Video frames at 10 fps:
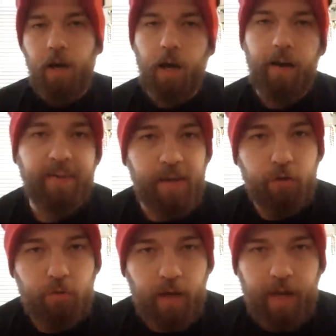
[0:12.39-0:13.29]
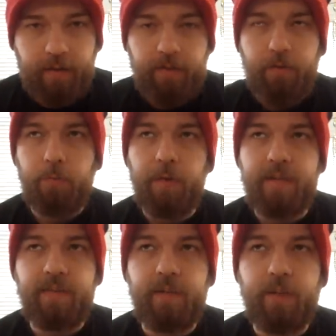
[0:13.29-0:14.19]
Uh, Nintendo Direct, the
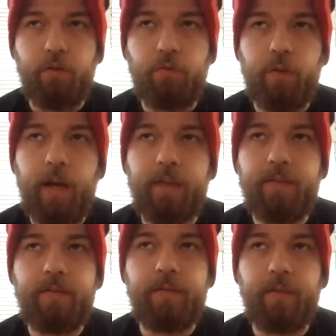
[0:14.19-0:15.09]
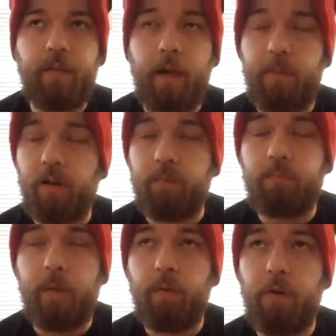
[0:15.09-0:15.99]
recent Nintendo Direct, happened a
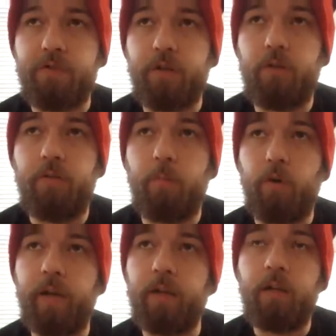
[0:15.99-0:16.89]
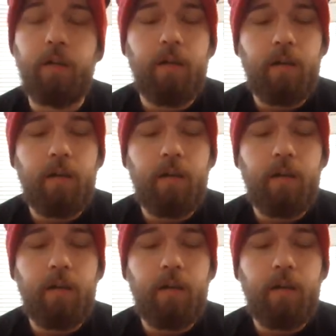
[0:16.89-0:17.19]
couple hours ago in the morning,